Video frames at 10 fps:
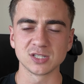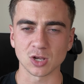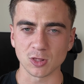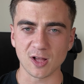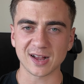
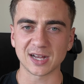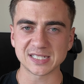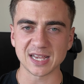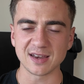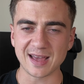So like I
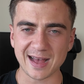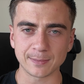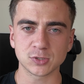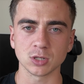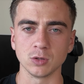said,
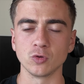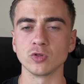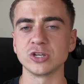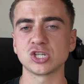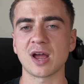
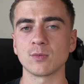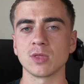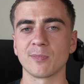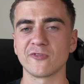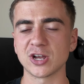absolutely chat
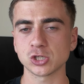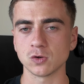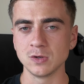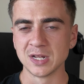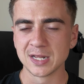with a
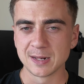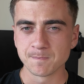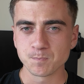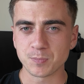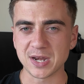professional.
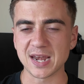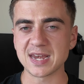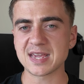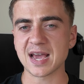But in any